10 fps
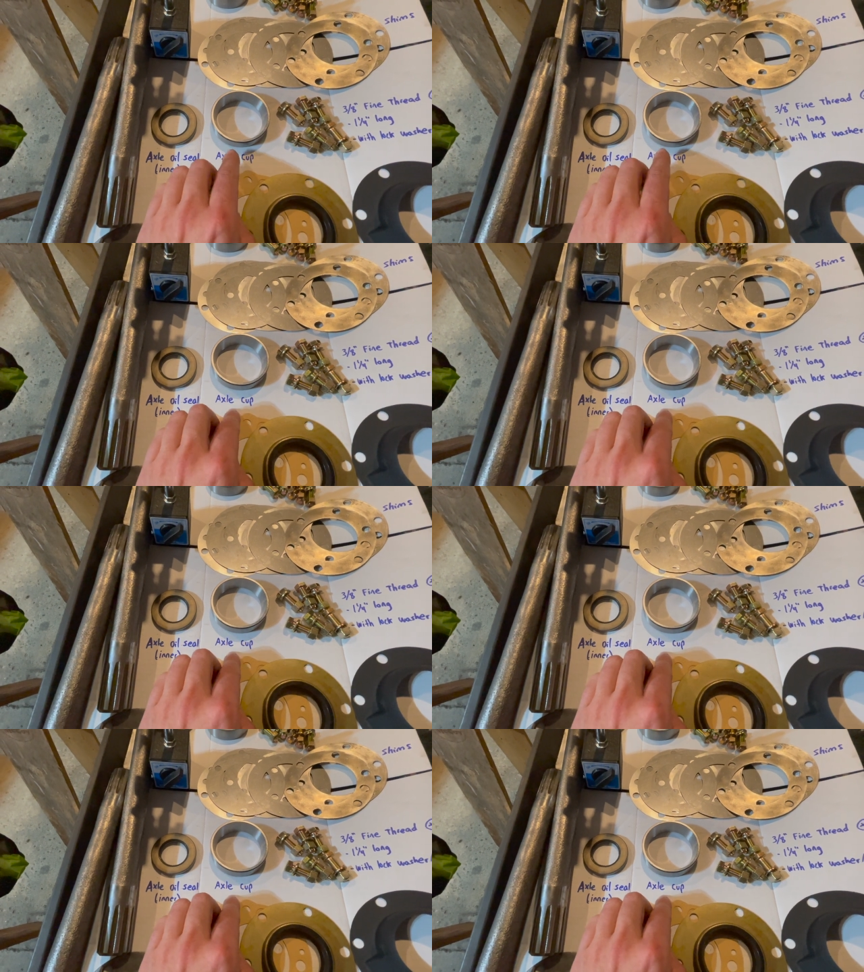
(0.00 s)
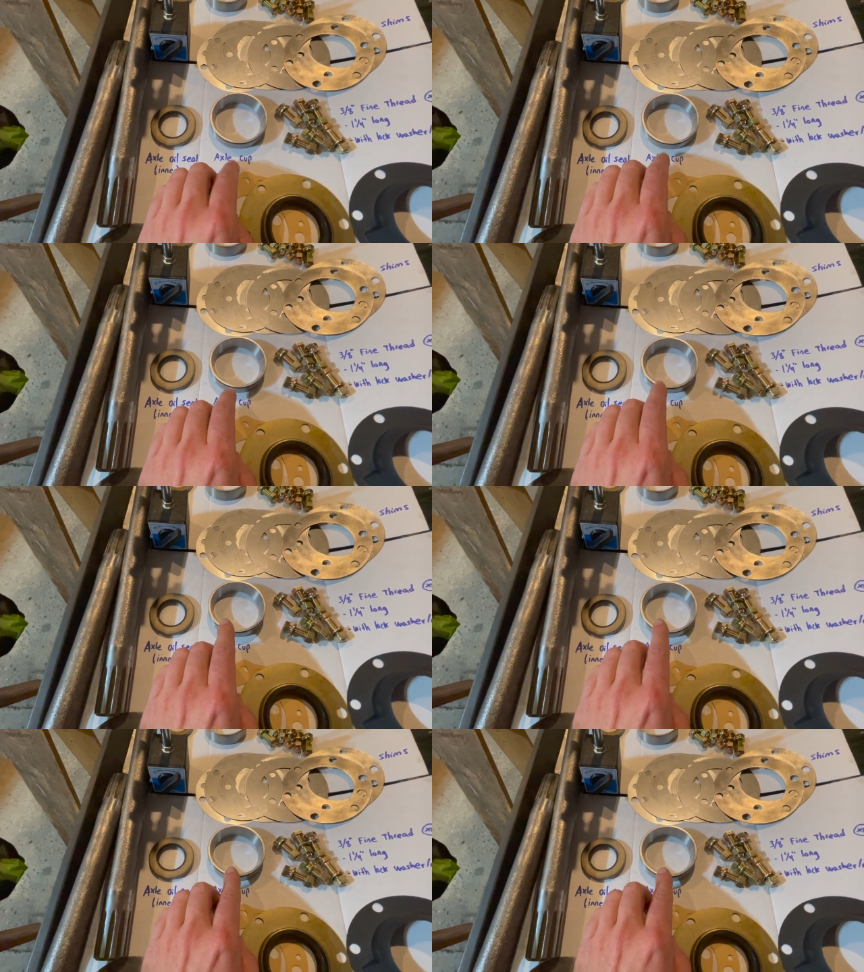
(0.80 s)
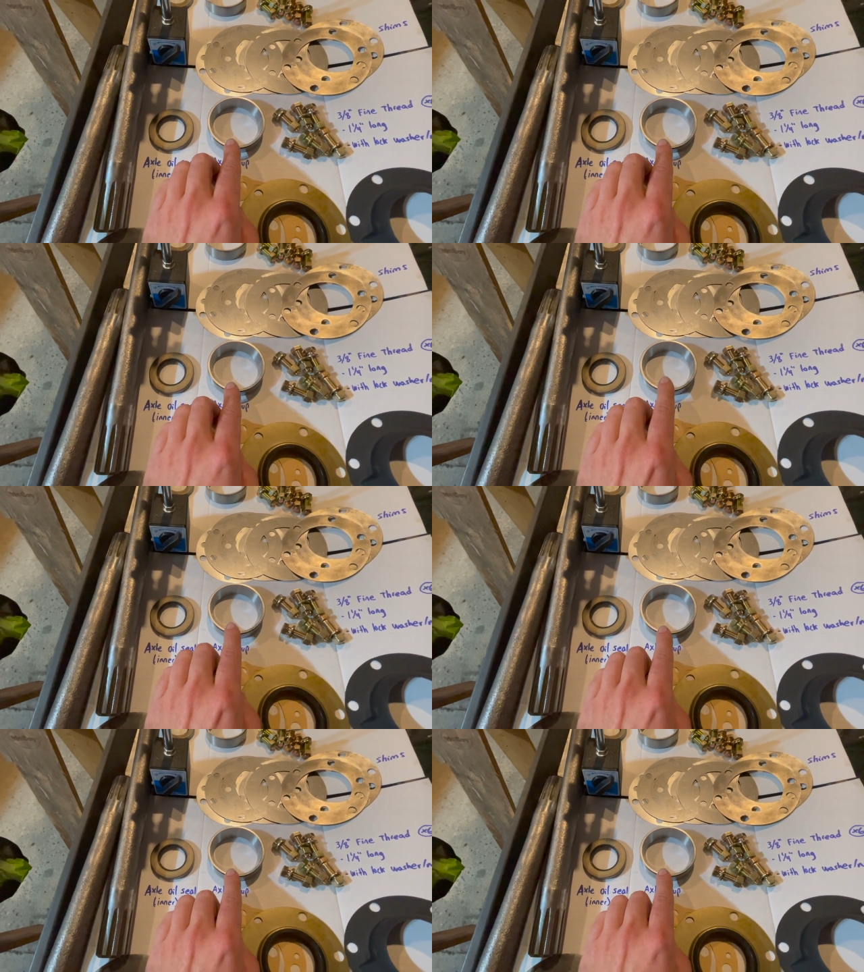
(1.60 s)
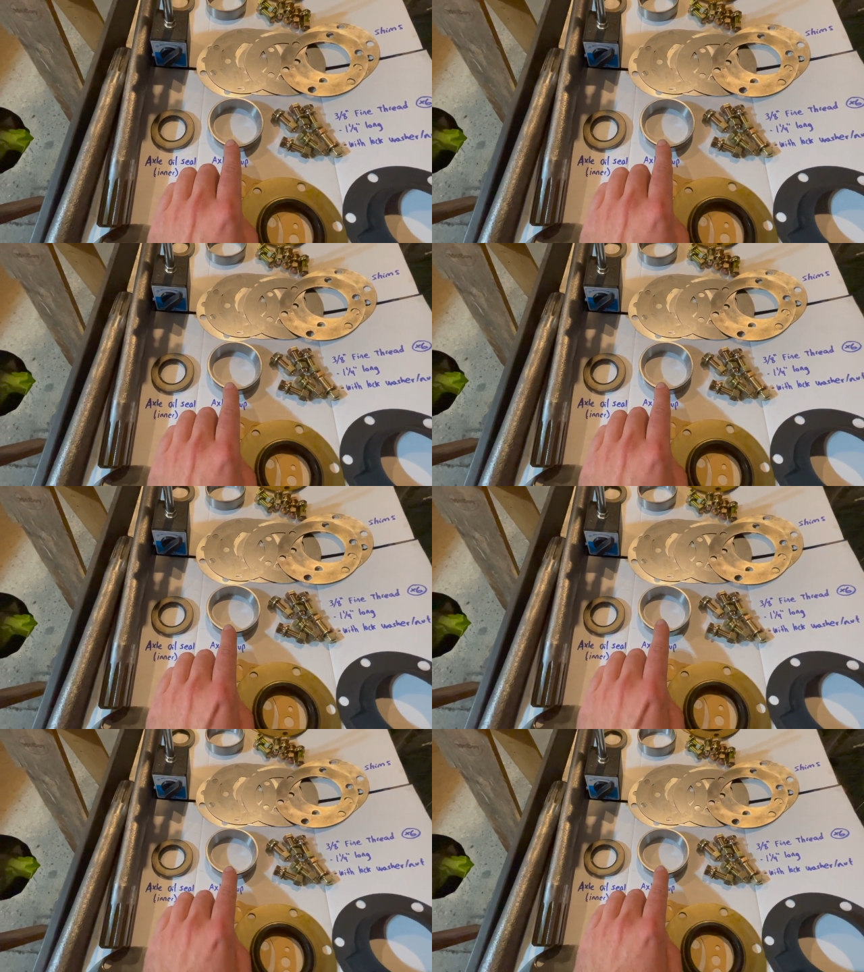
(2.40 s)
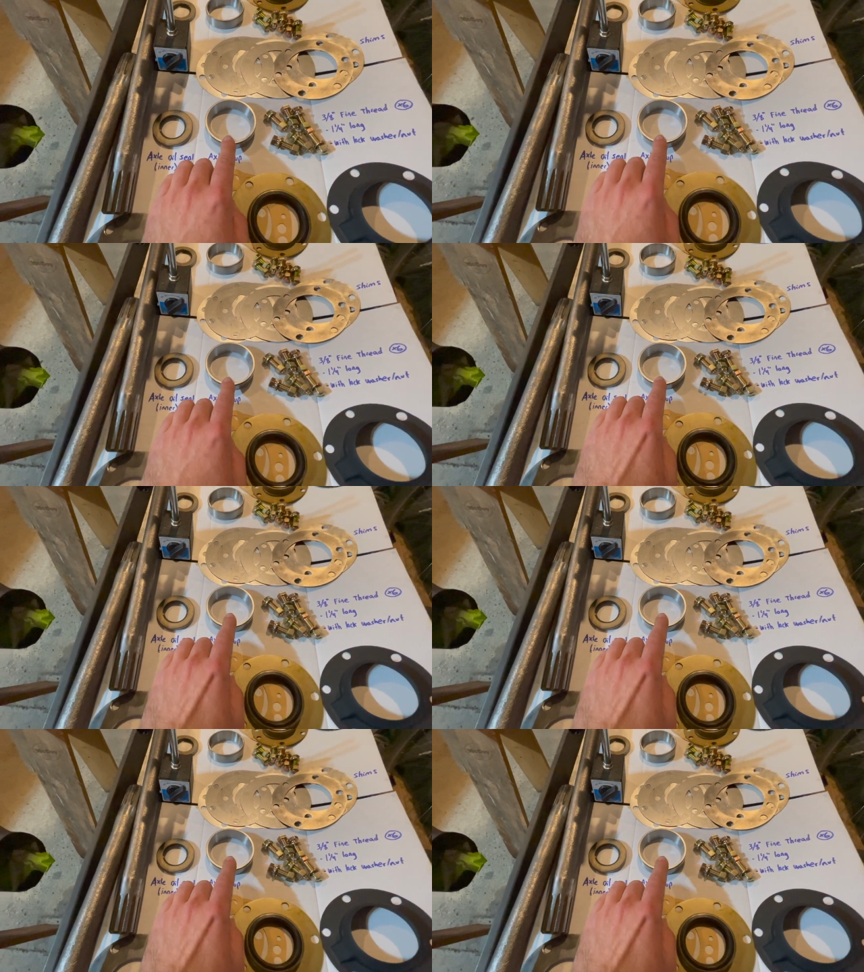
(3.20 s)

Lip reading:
[unreadable: no face in view]